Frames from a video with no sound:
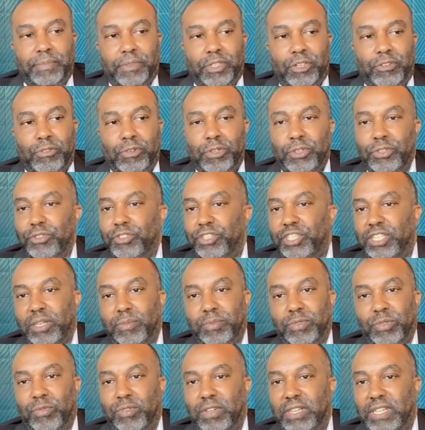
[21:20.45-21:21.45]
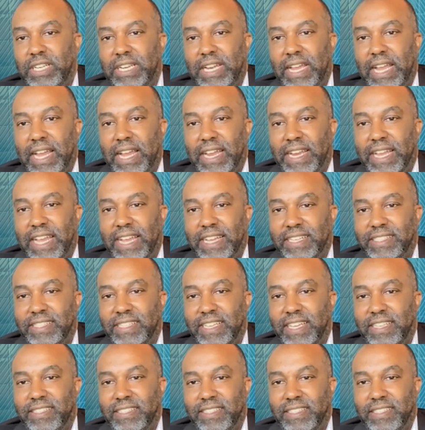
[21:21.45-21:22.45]
Cruise ships were denied
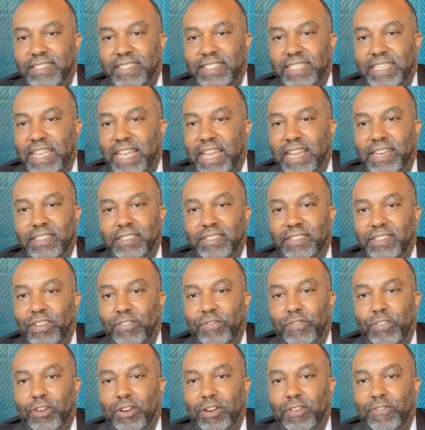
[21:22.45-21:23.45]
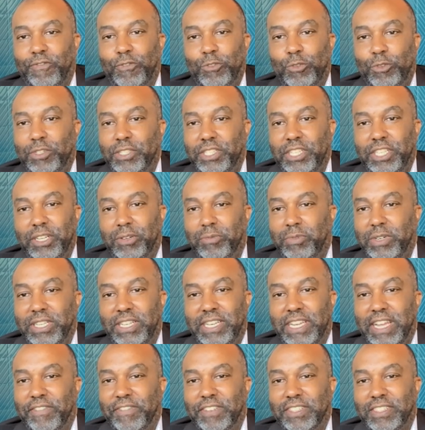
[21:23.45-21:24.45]
access to Seattle, so for a full year we
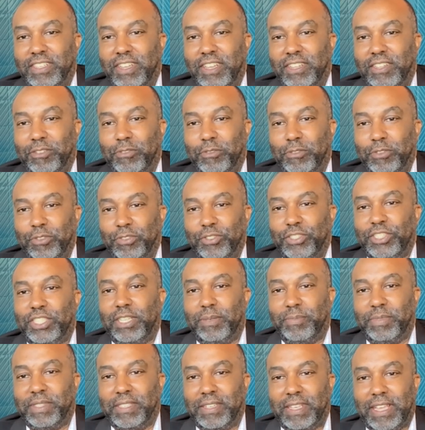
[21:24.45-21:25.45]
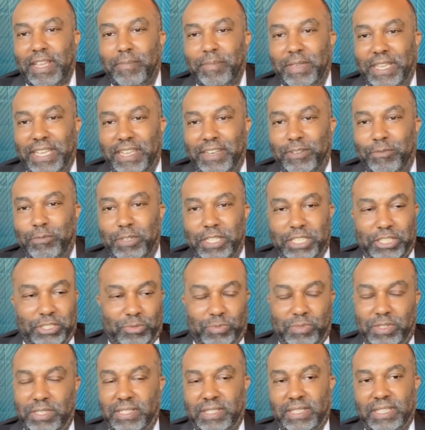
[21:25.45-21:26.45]
never saw the cruise ships come in,
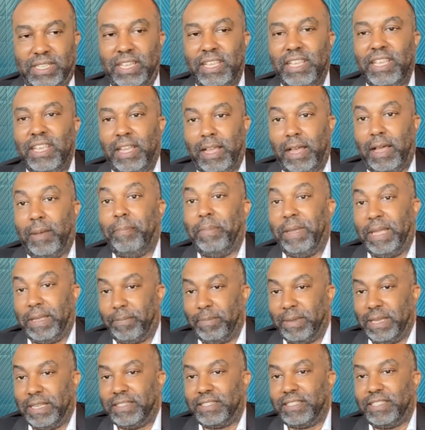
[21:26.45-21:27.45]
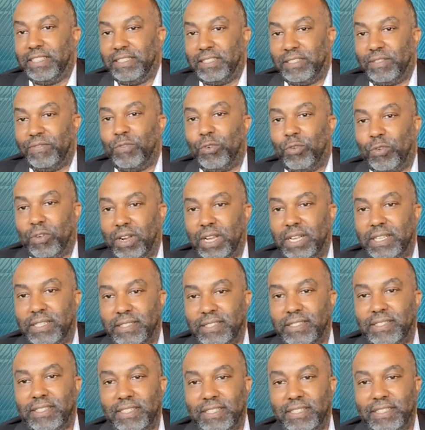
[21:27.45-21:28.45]
which was a big business for
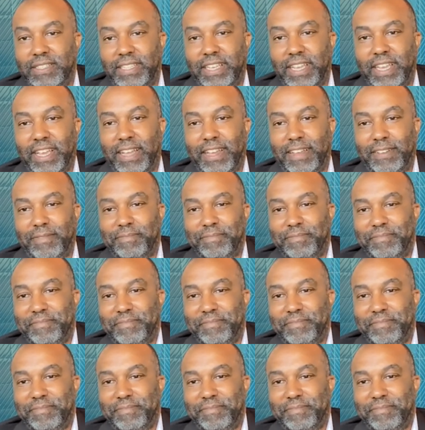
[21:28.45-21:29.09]
us. Yeah.